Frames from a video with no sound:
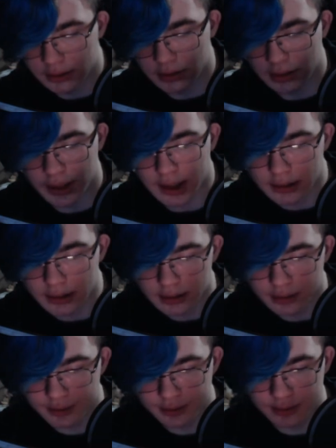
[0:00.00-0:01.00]
Okay.
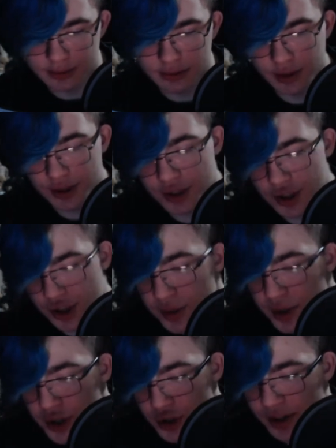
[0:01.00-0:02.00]
Do you
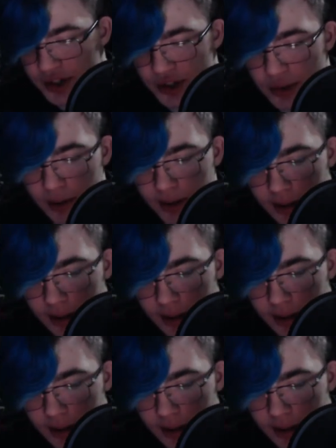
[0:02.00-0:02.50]
enjoy school?